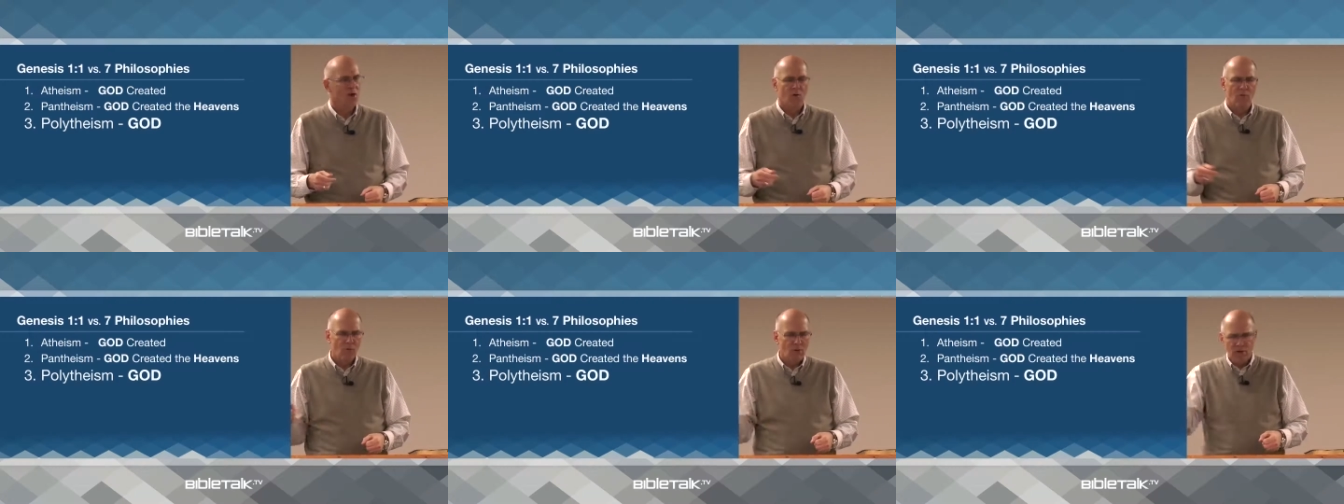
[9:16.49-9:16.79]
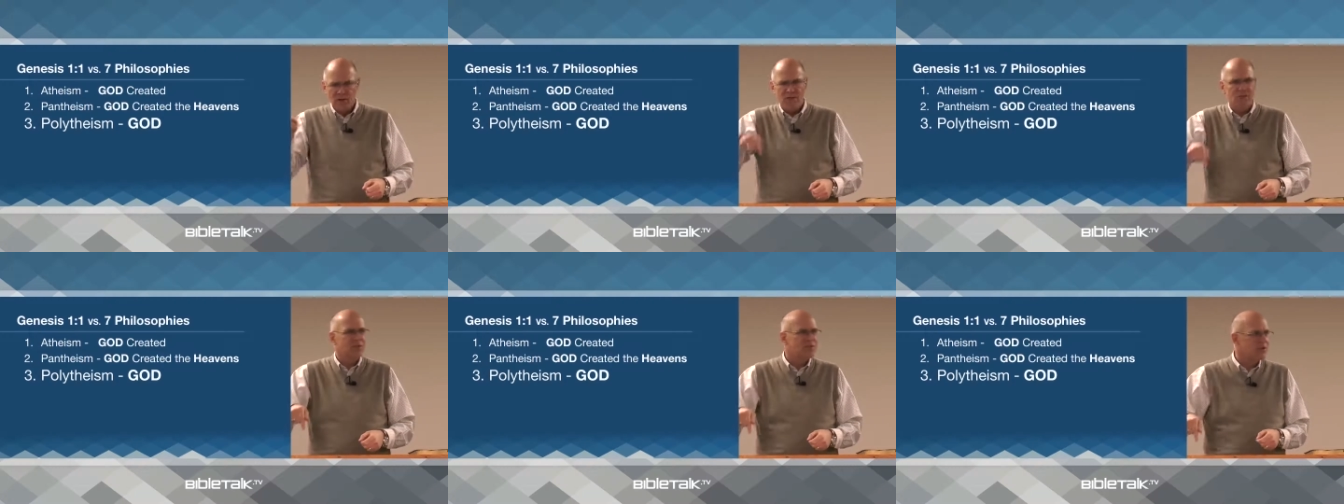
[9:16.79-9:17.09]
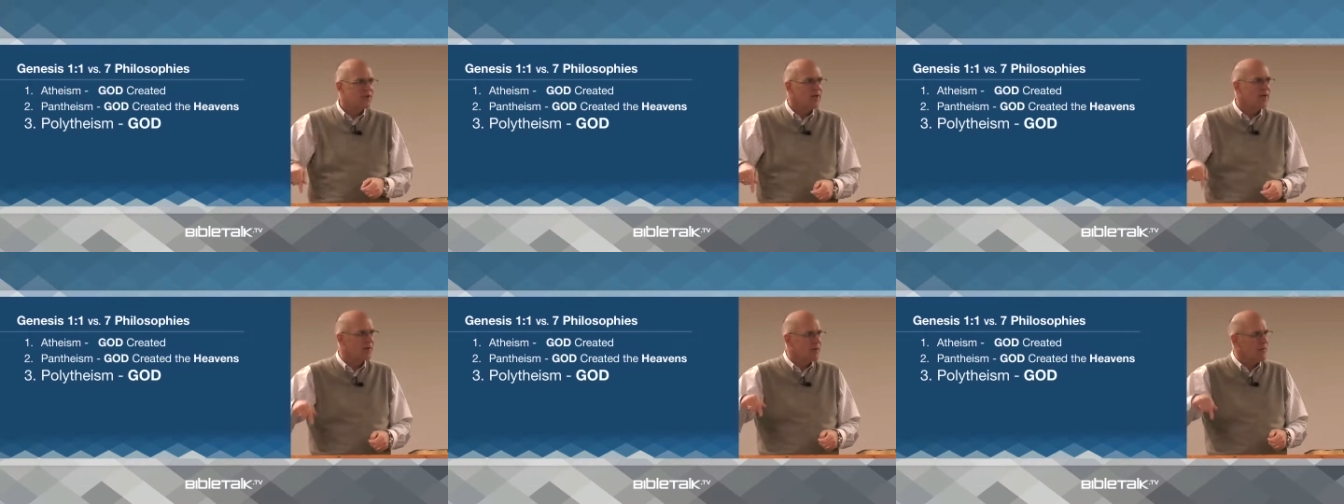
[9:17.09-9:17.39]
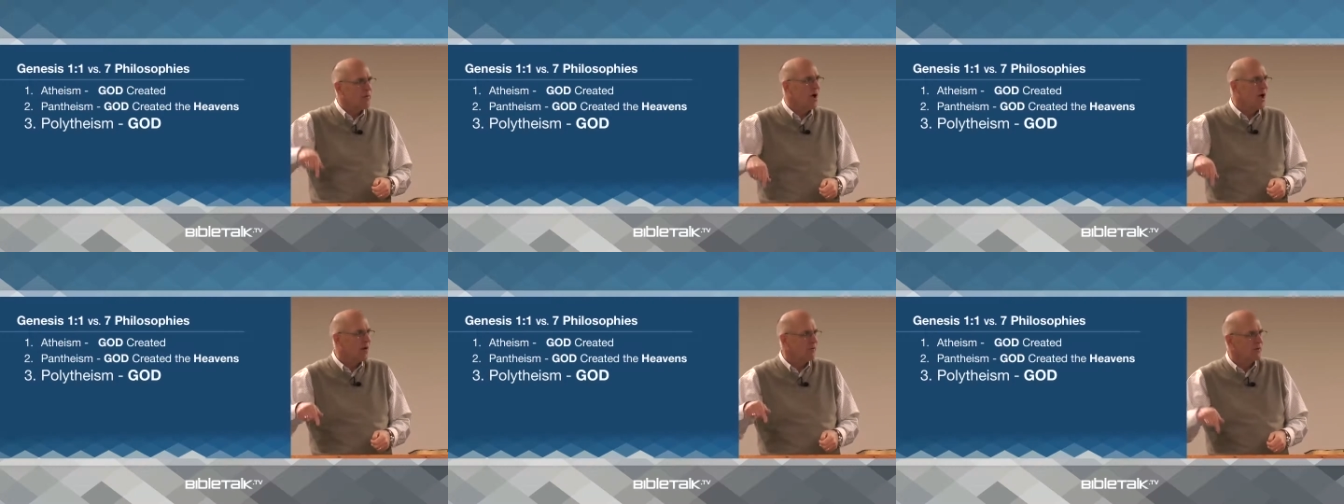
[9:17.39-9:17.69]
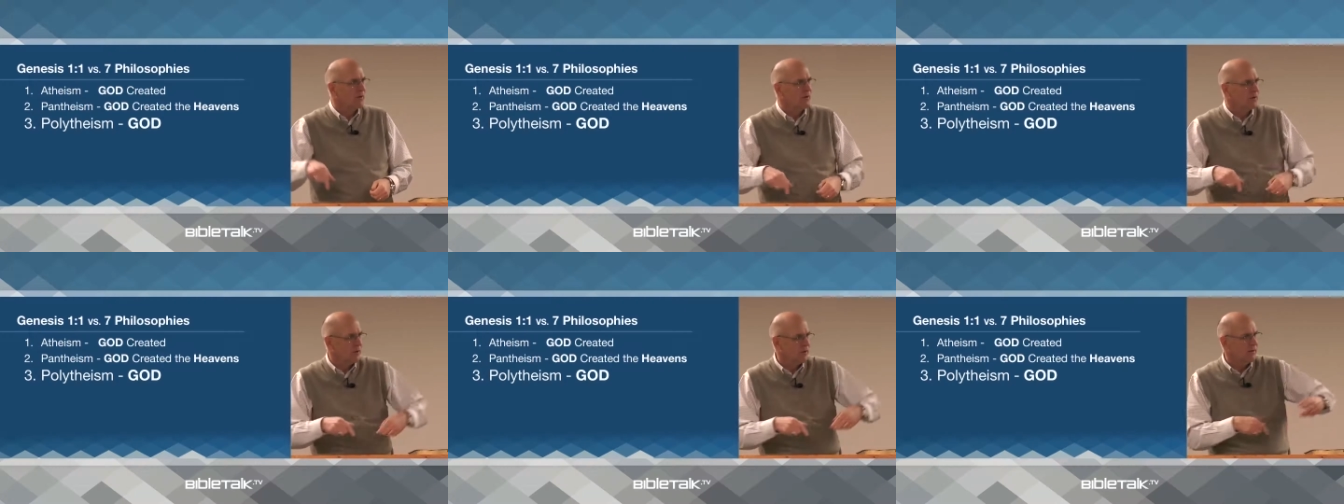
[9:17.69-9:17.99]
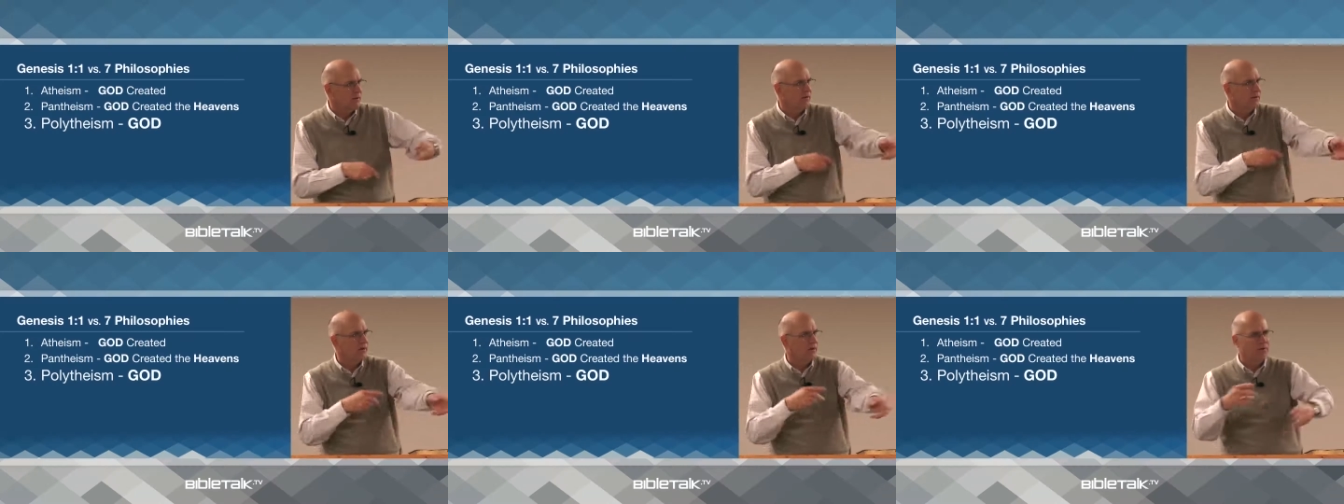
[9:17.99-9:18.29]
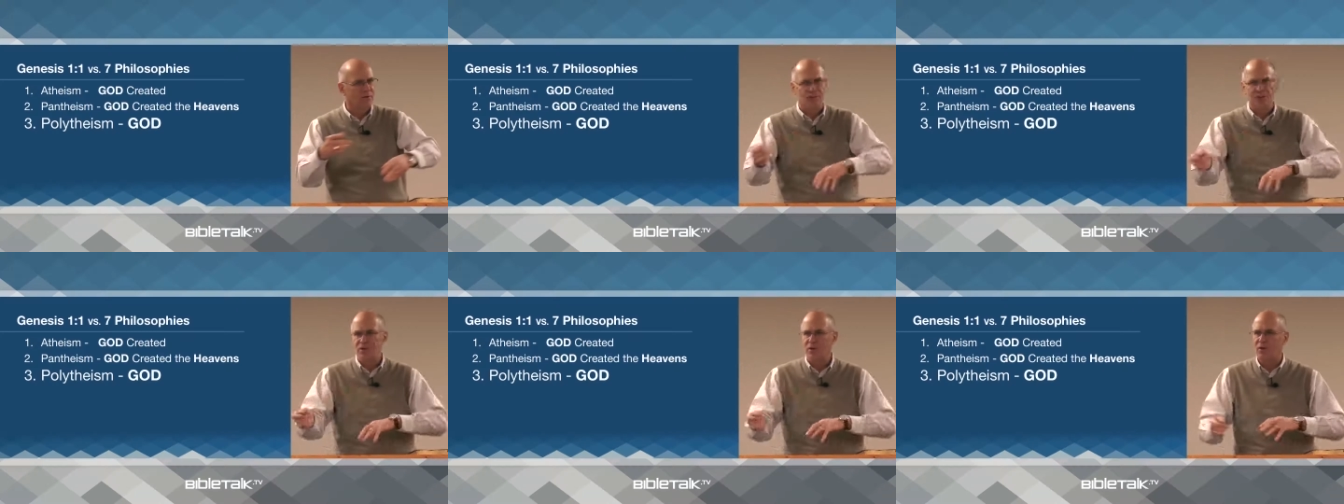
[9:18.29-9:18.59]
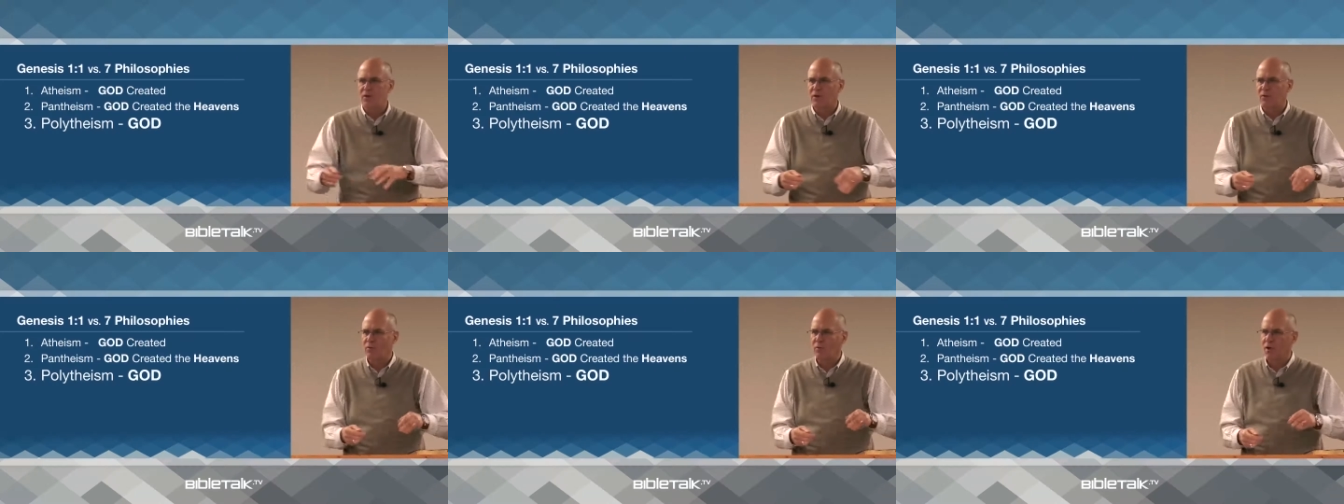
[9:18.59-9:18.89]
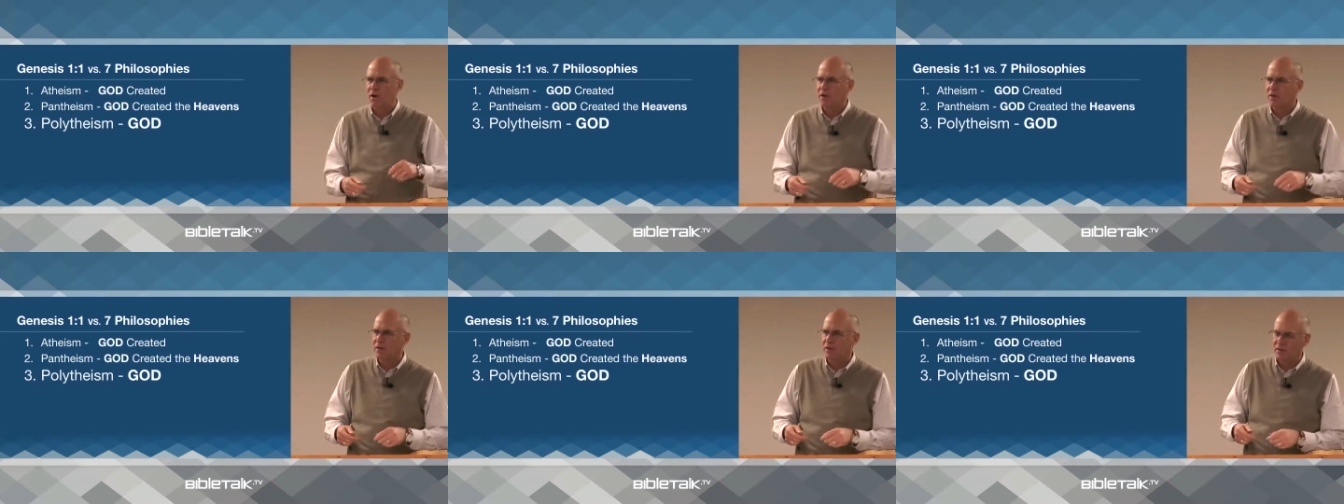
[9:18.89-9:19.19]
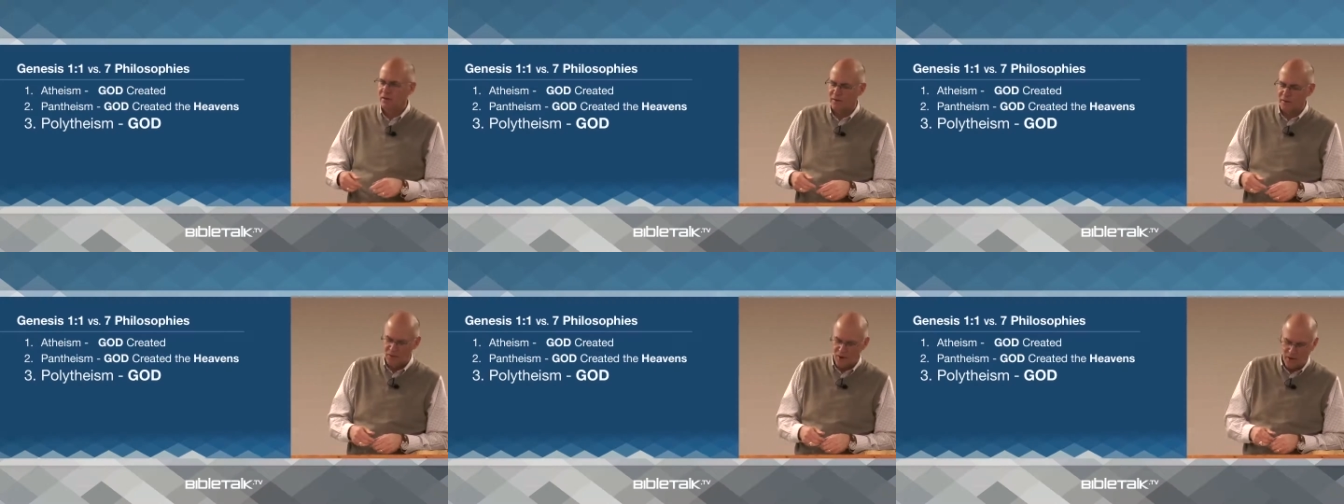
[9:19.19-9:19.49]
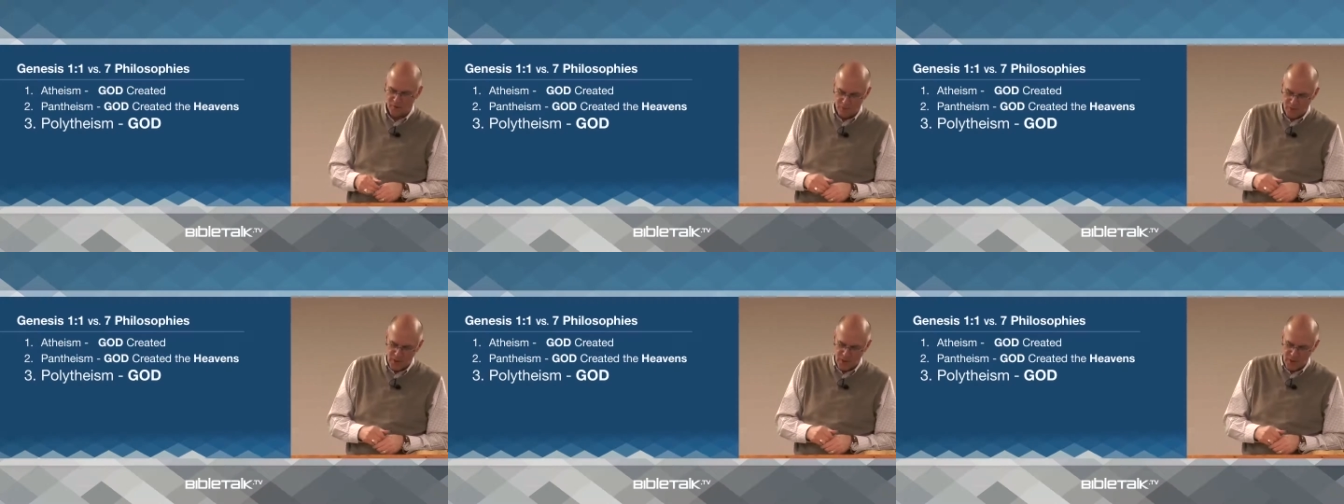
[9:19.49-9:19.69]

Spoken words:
where does it say in the Bible that there's only one God?